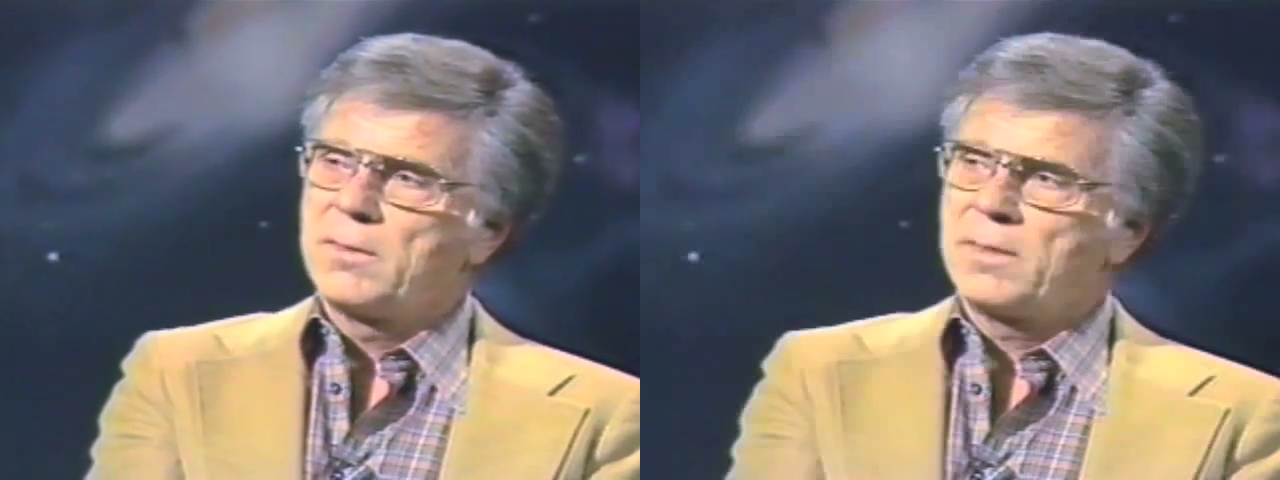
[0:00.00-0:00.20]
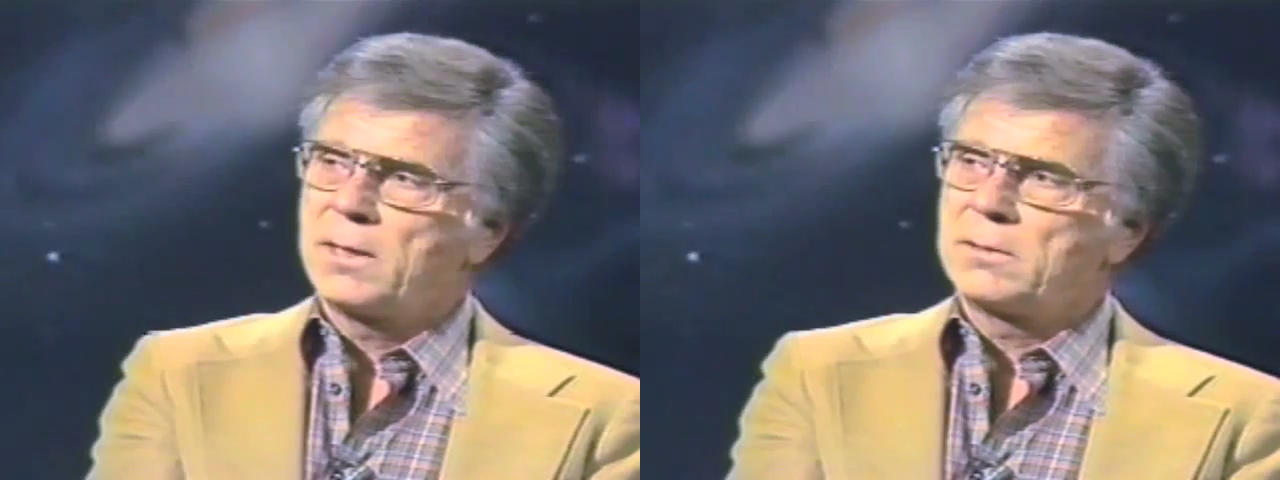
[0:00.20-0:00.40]

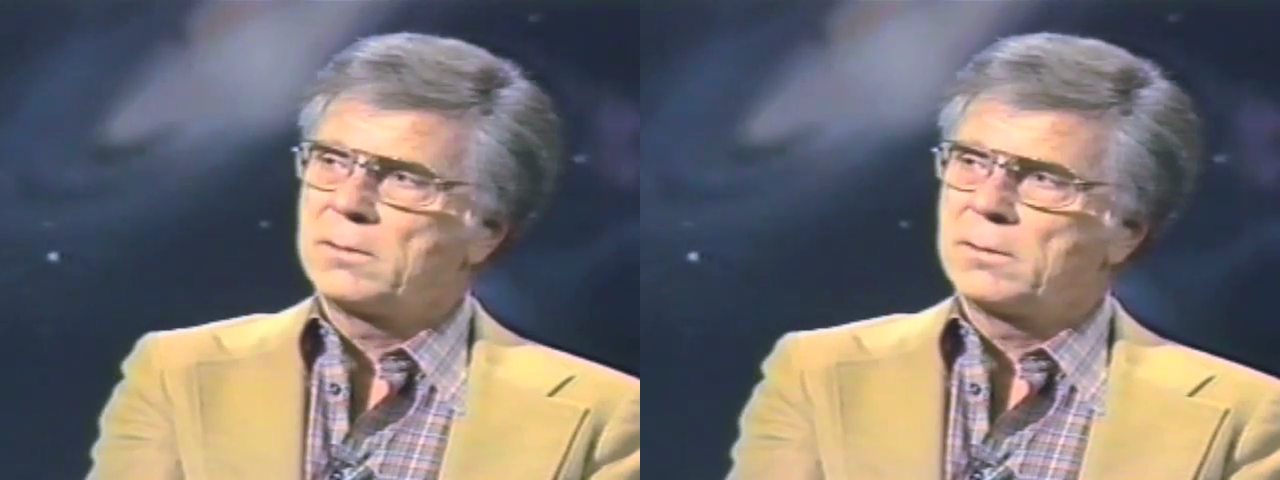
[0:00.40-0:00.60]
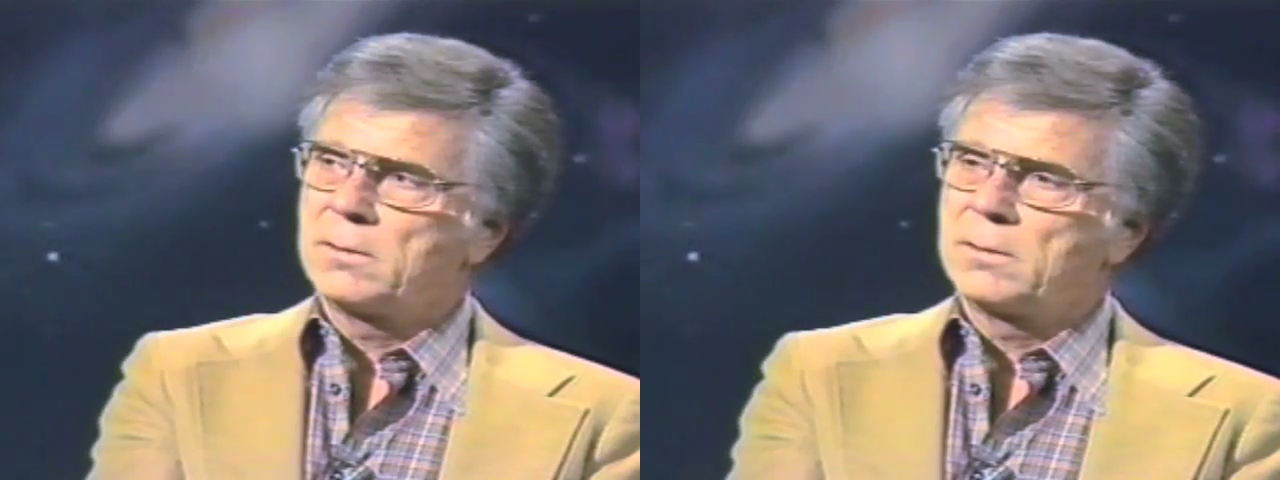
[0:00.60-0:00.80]

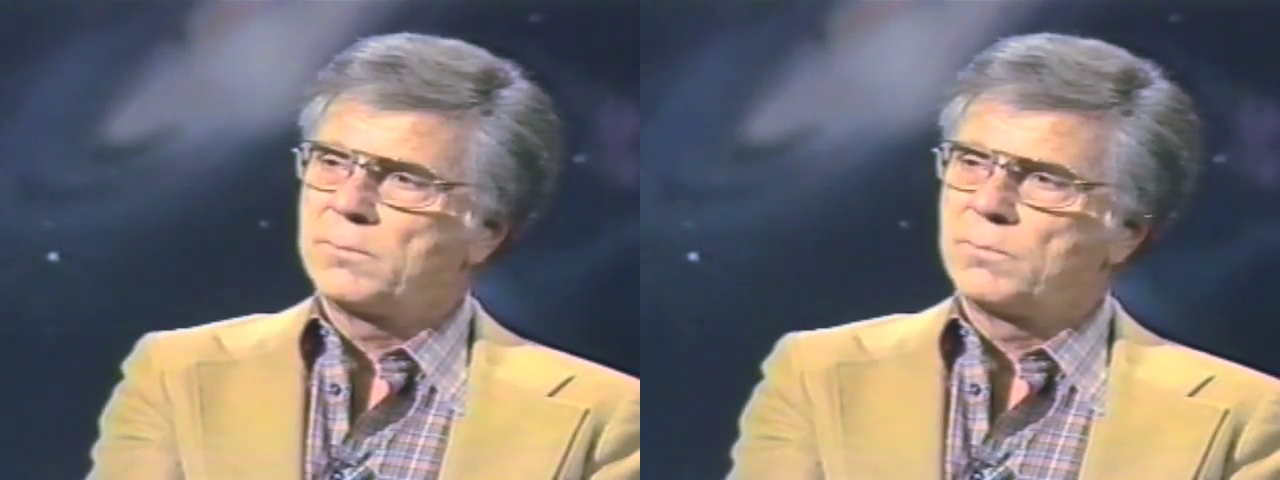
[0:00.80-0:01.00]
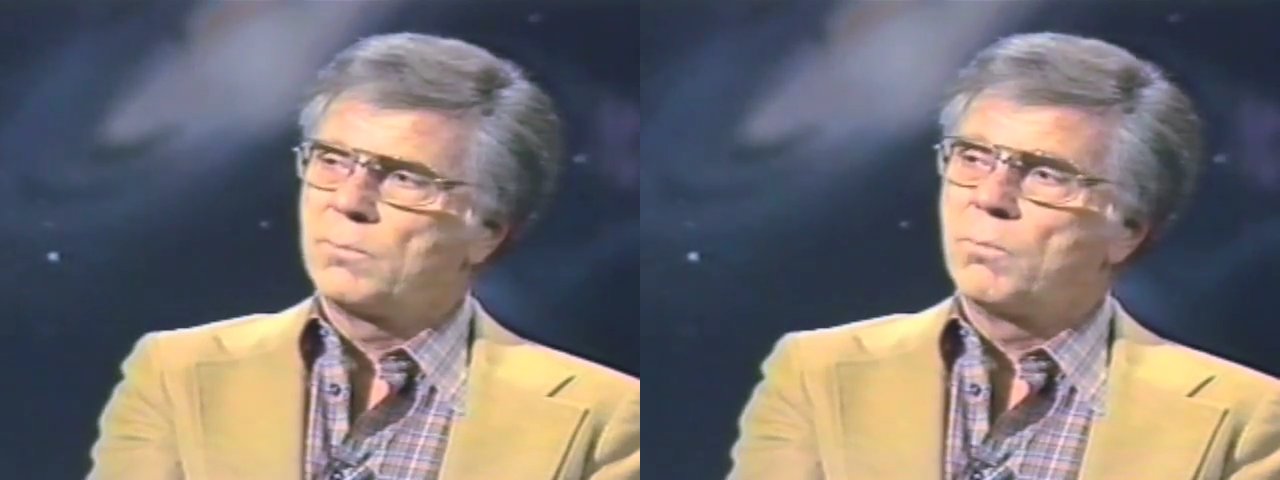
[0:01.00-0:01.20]
that
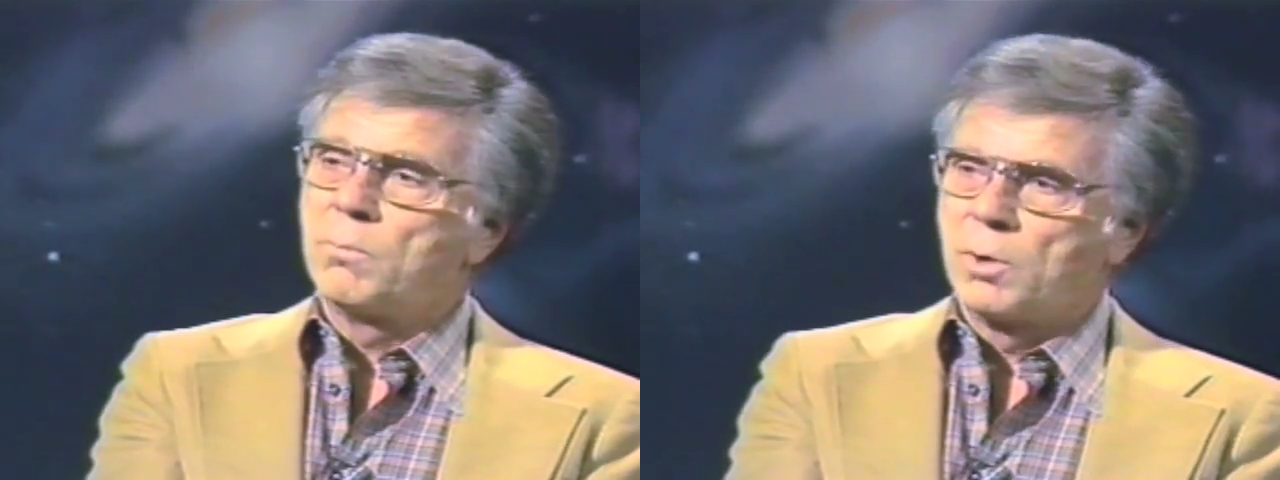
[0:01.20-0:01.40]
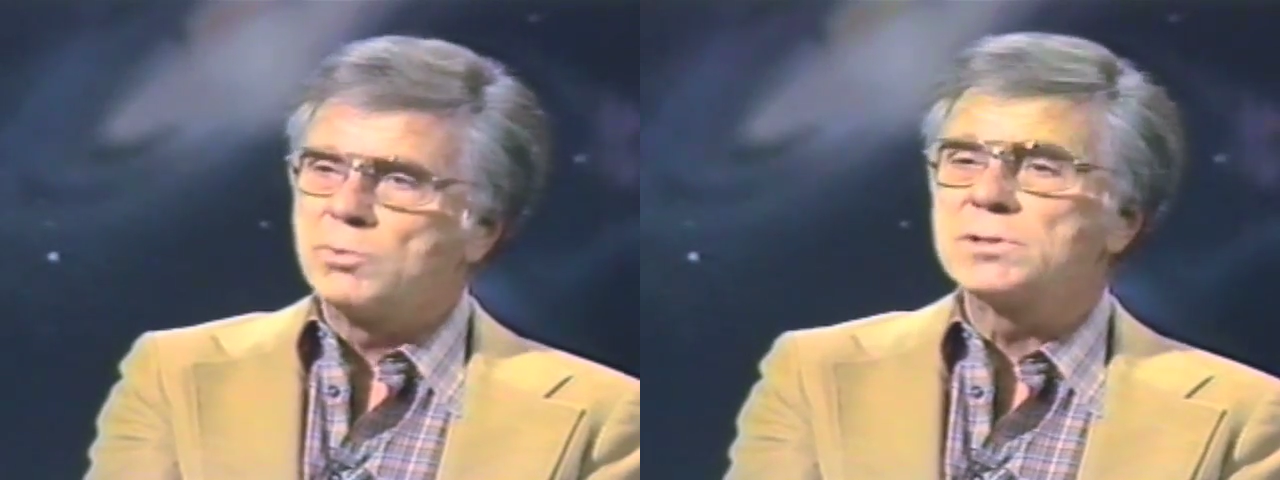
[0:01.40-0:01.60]

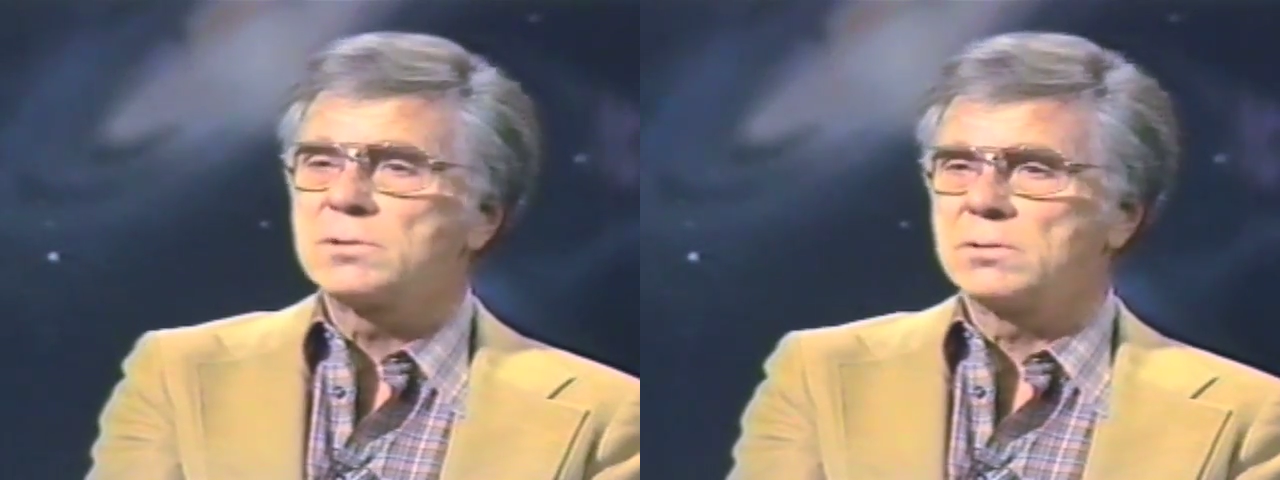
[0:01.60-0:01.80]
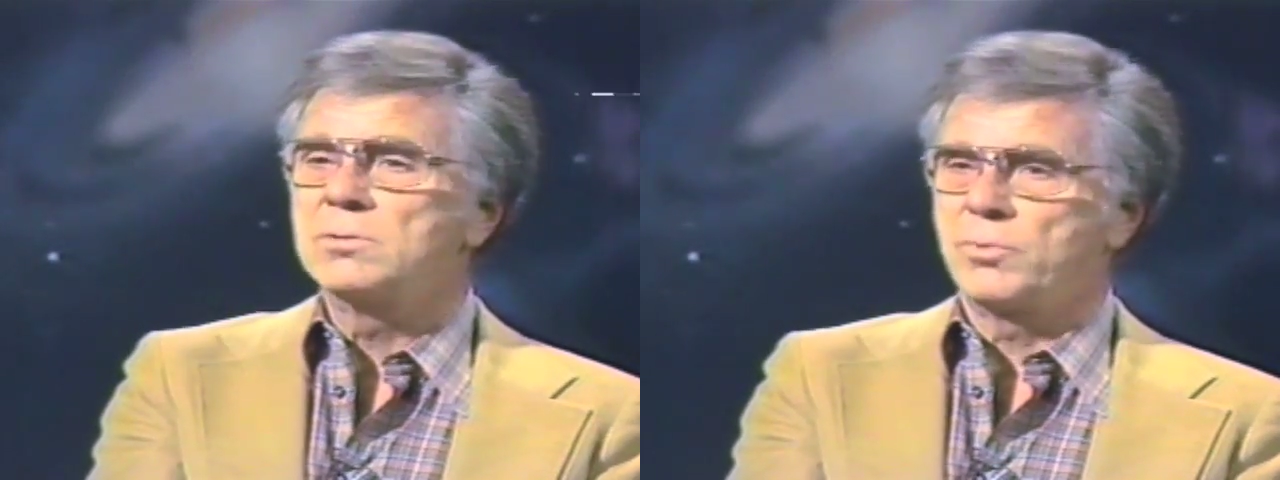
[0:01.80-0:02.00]
most
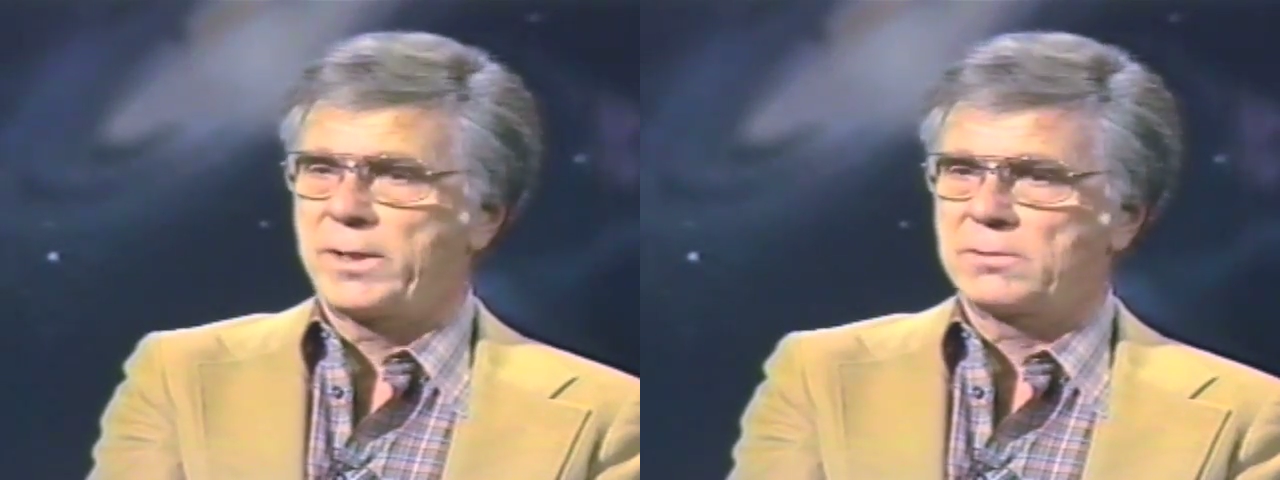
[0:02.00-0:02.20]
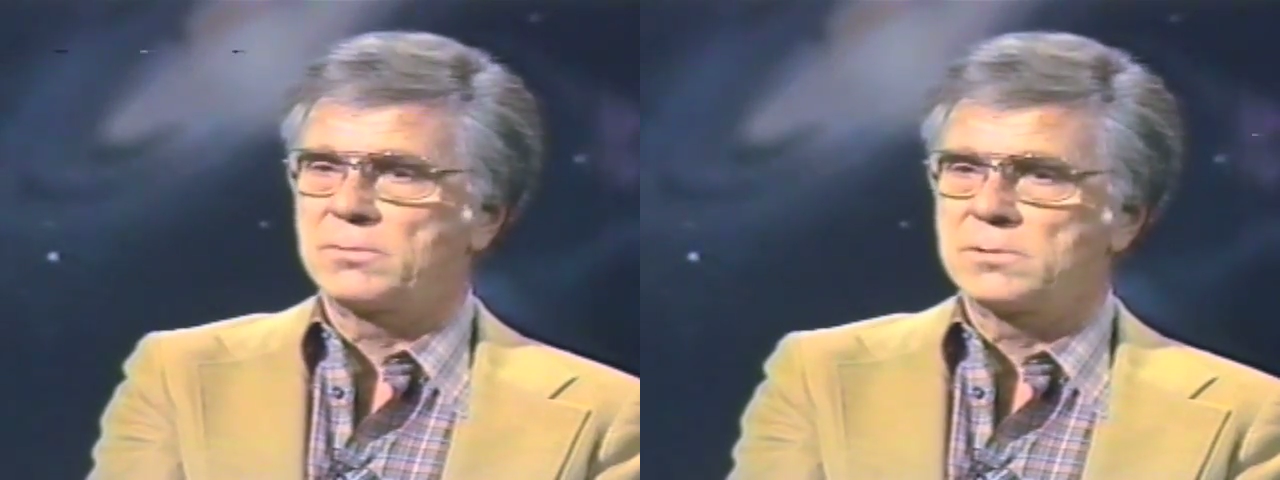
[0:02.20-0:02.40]

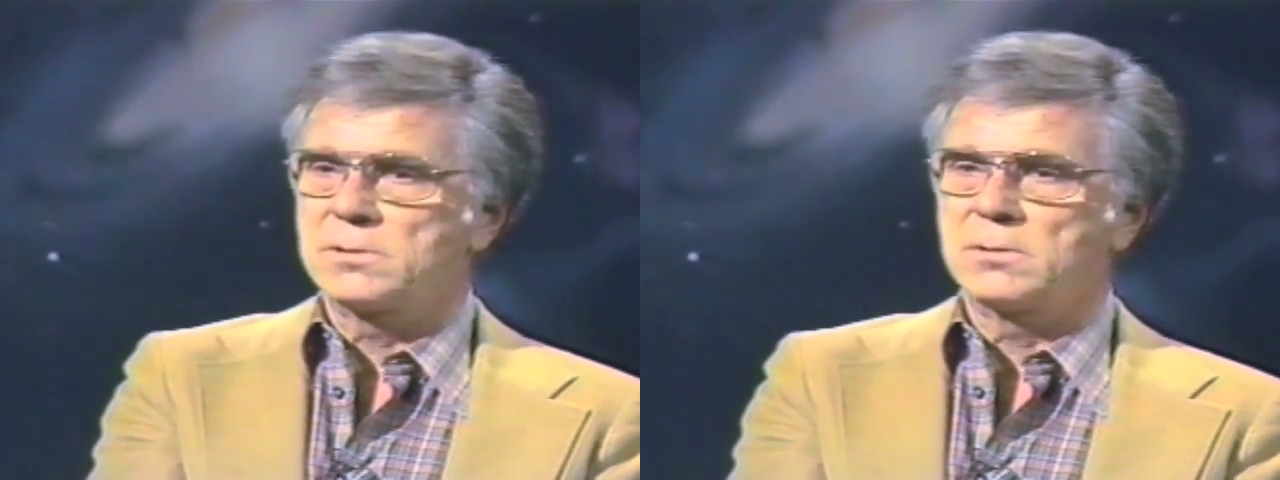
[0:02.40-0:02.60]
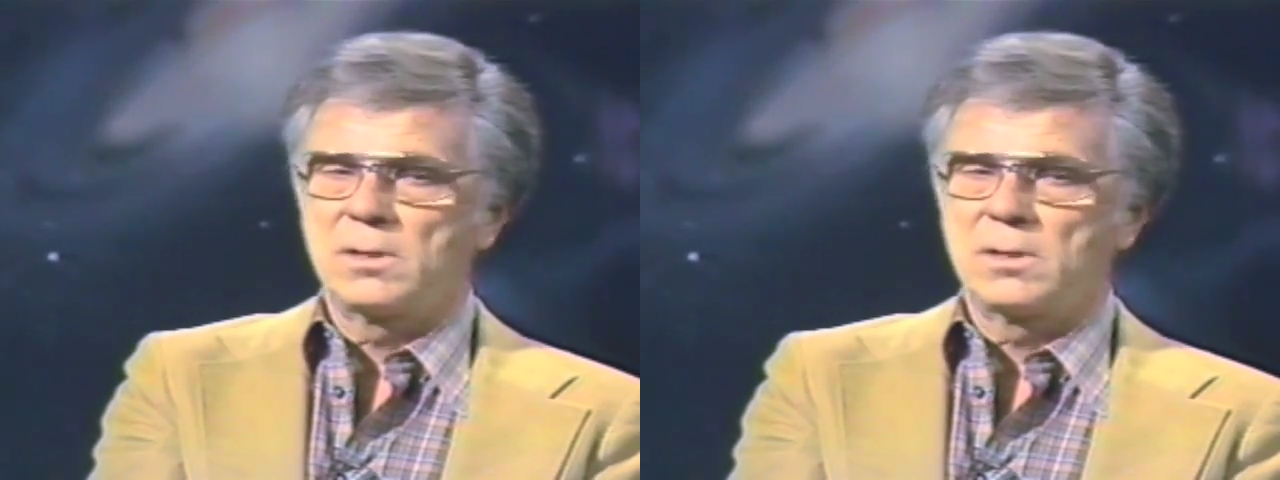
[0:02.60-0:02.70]
directors,